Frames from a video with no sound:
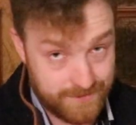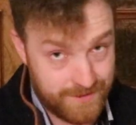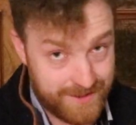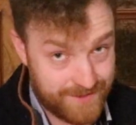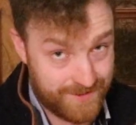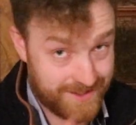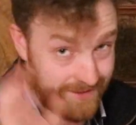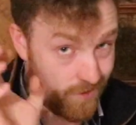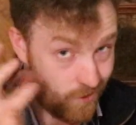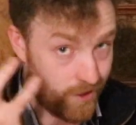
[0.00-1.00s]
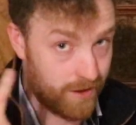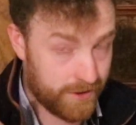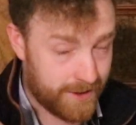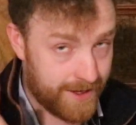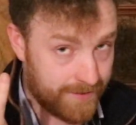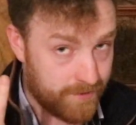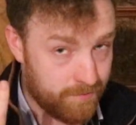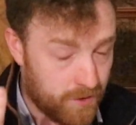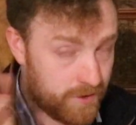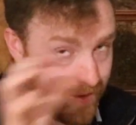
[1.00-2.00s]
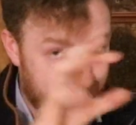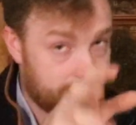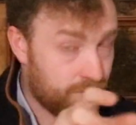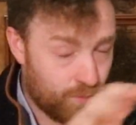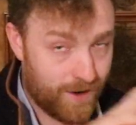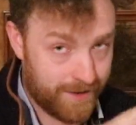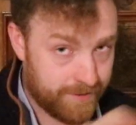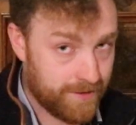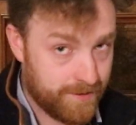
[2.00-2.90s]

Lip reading: well, at least when you see the oil on your hands, it's muck. At least if it was white,